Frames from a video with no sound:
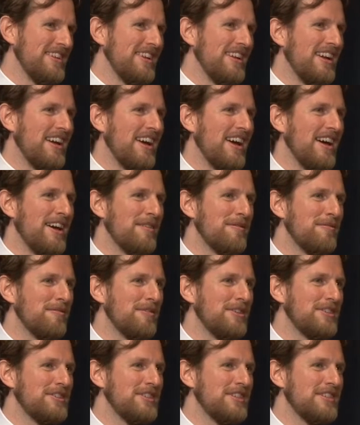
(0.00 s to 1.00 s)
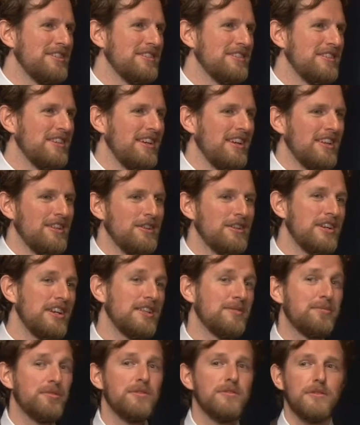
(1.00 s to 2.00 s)
uh, which is looking at
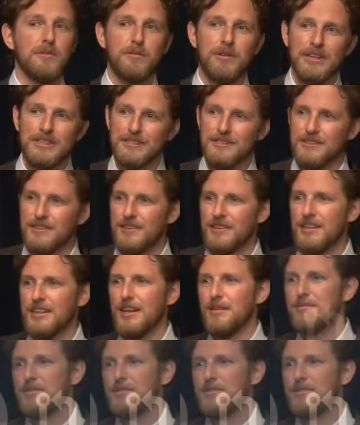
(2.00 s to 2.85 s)
the pull requests that come